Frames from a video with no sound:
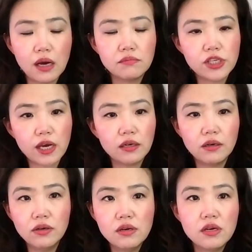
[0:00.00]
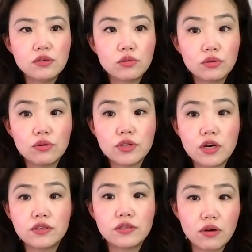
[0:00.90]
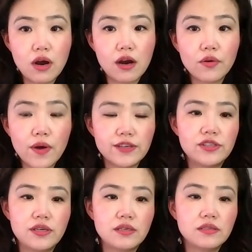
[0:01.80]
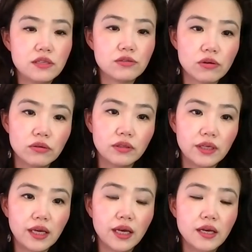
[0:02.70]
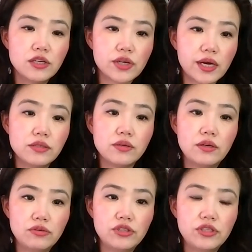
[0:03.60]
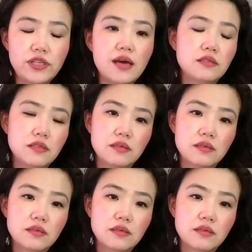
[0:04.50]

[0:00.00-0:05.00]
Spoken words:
channel. So those are still our questions internally, trying to understand.